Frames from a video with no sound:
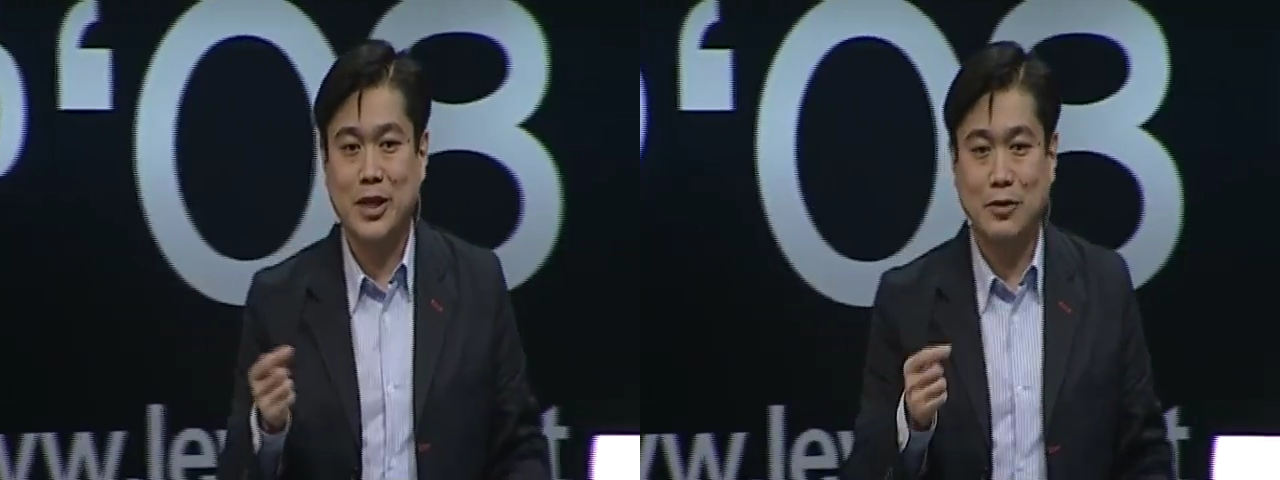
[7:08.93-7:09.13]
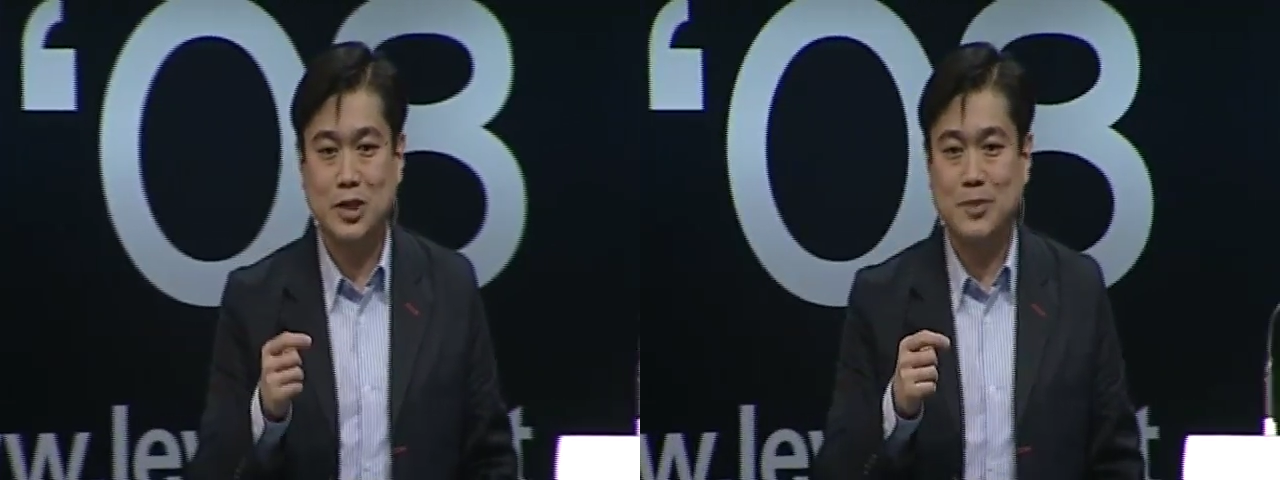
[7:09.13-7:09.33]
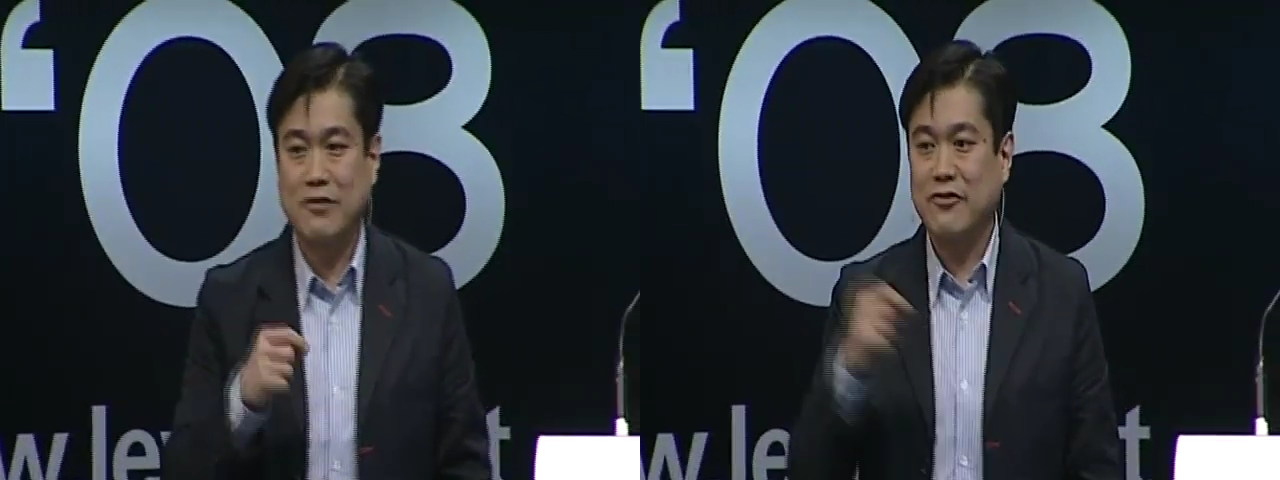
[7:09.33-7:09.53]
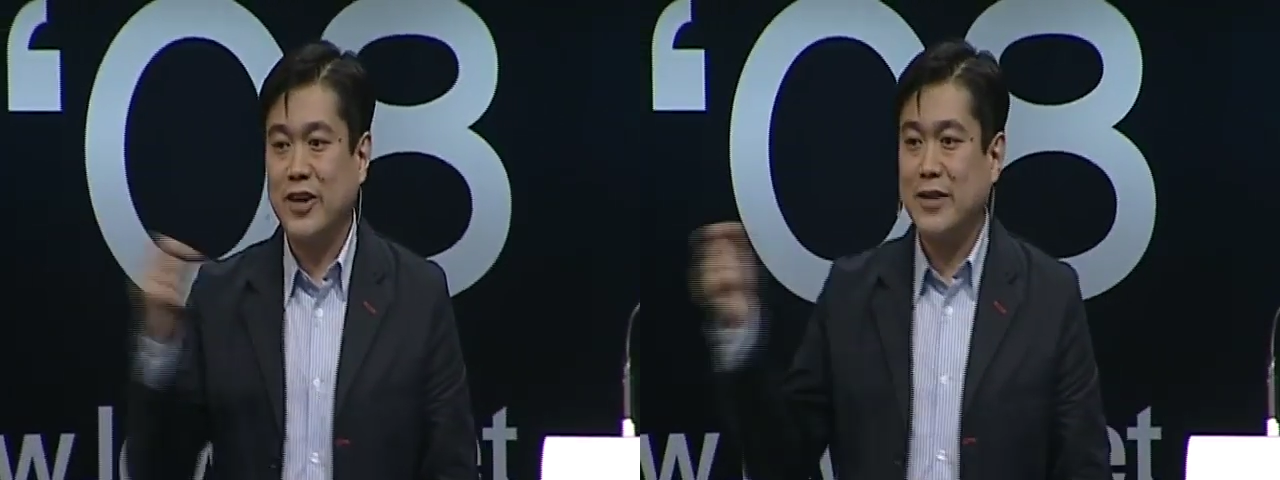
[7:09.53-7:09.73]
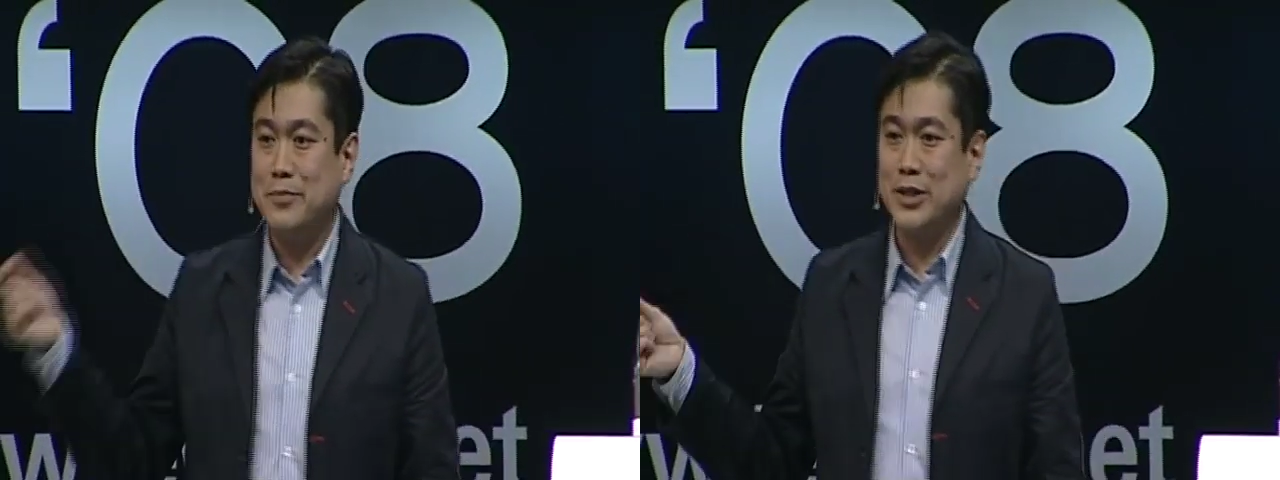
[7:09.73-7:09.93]
I would spend
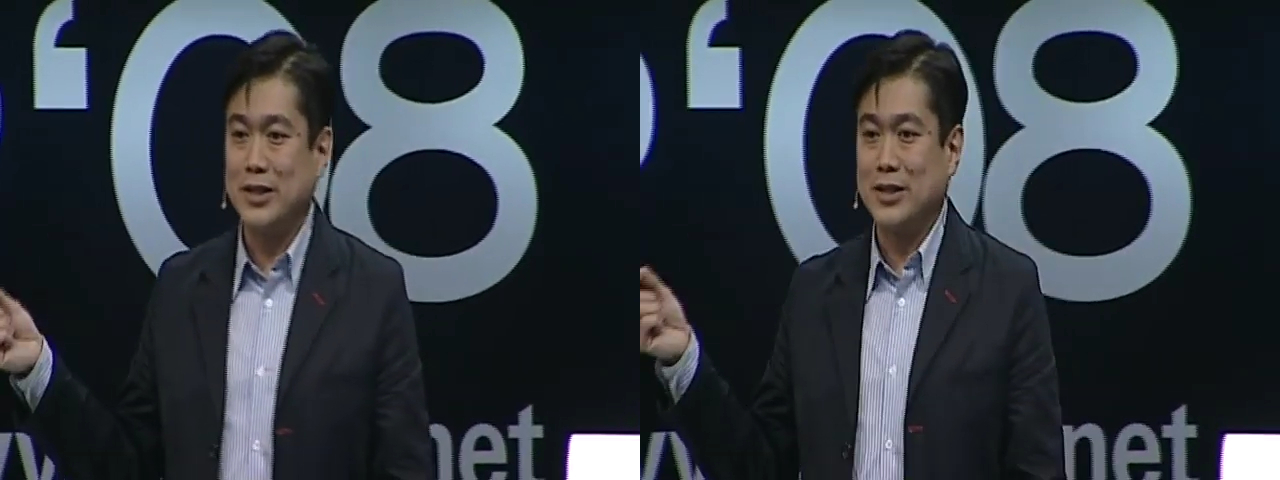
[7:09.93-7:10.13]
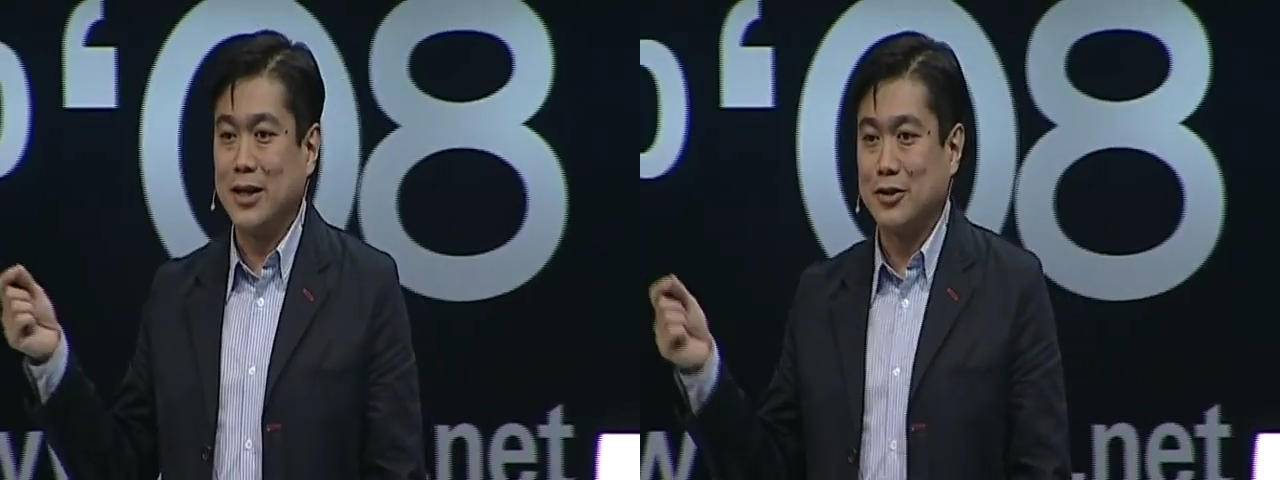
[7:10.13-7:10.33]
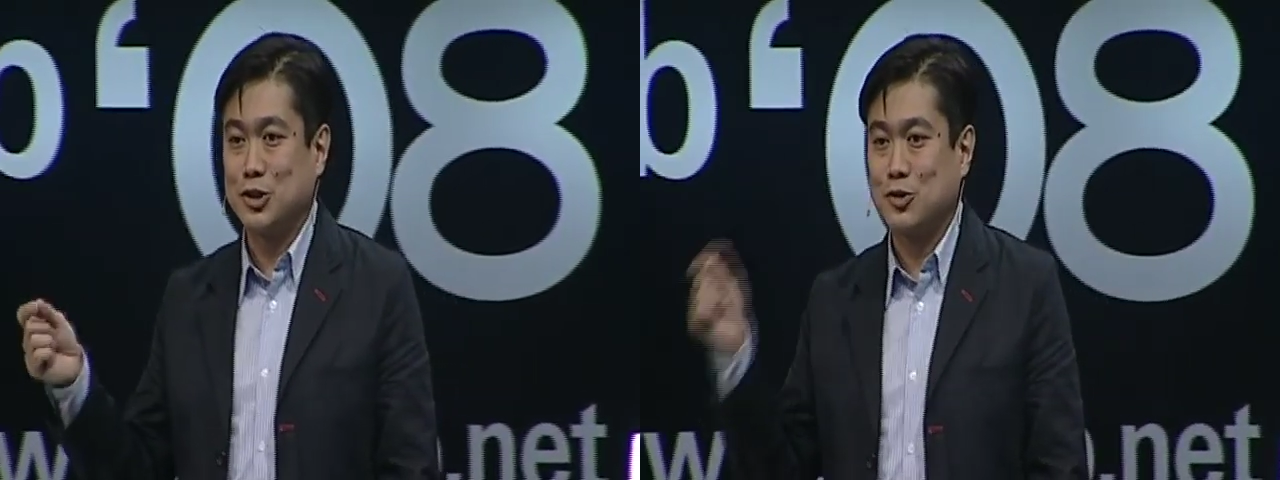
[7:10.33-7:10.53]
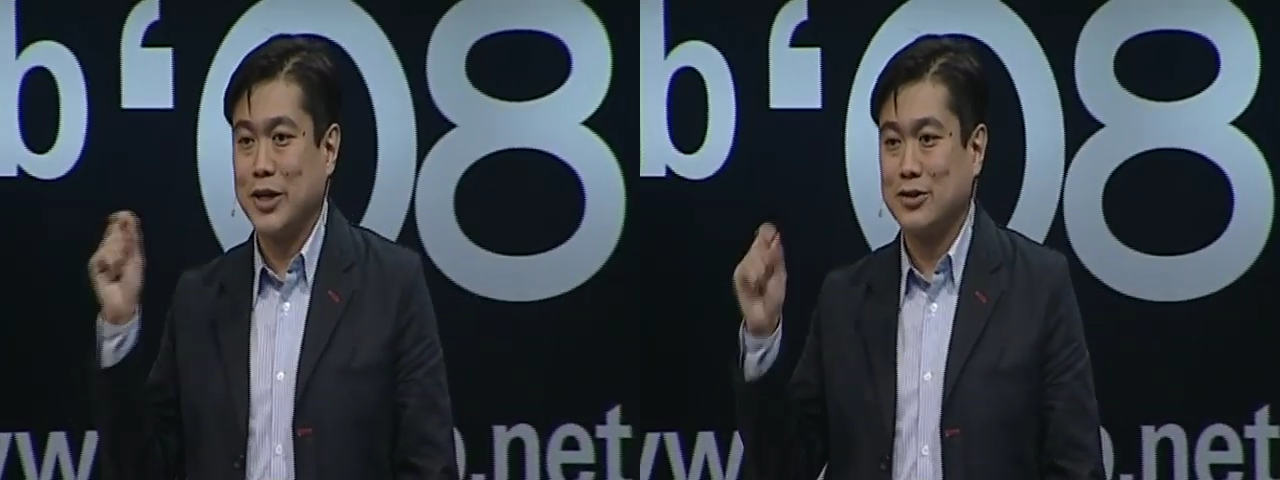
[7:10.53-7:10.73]
$5 million trying